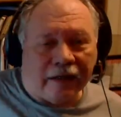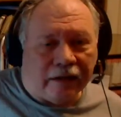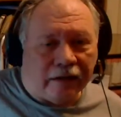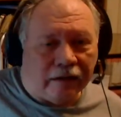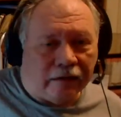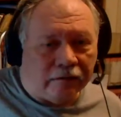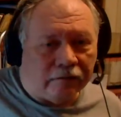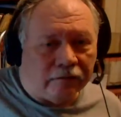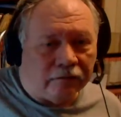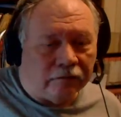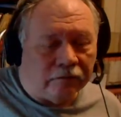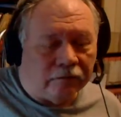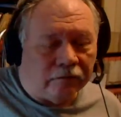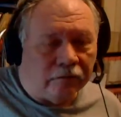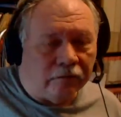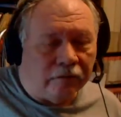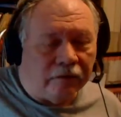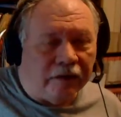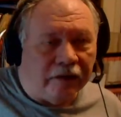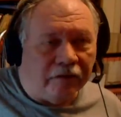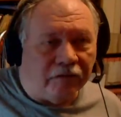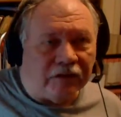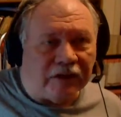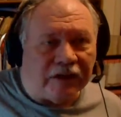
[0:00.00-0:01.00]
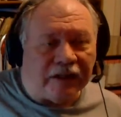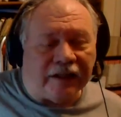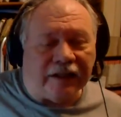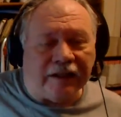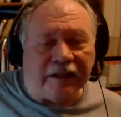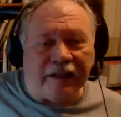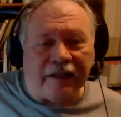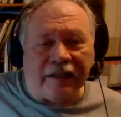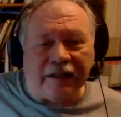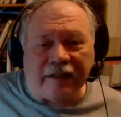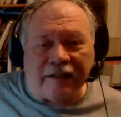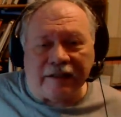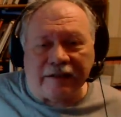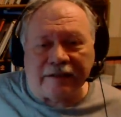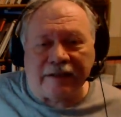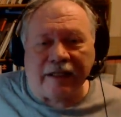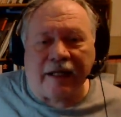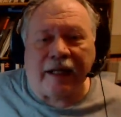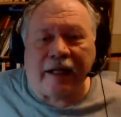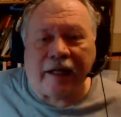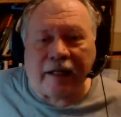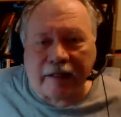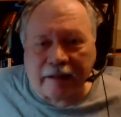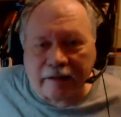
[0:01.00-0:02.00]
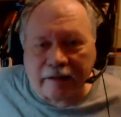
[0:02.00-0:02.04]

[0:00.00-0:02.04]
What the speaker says: it was a Canadian tank.